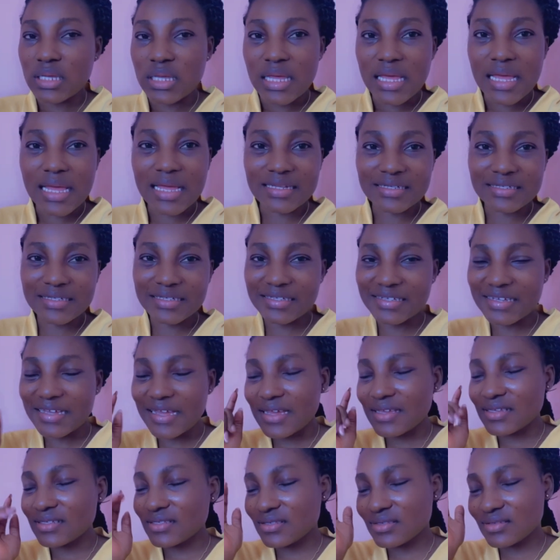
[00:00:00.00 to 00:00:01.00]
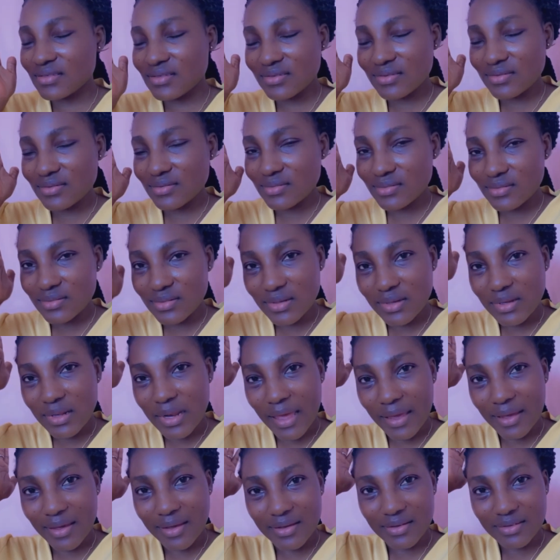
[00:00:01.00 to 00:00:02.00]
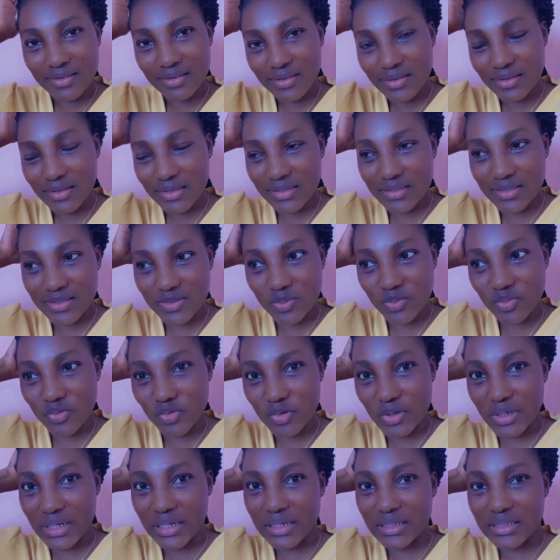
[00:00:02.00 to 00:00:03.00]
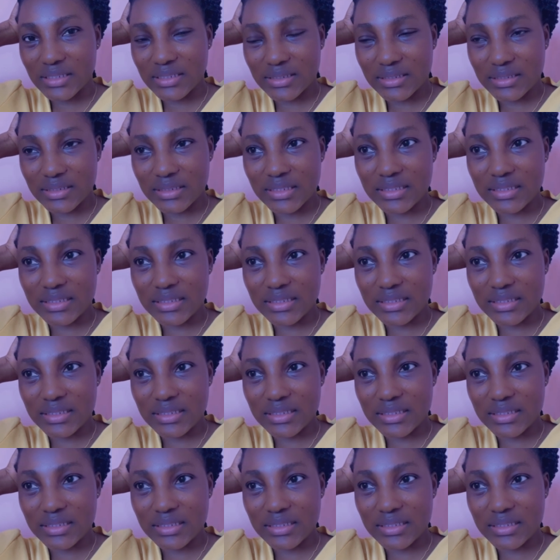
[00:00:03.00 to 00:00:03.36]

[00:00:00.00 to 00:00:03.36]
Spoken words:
And then guys, like this braid,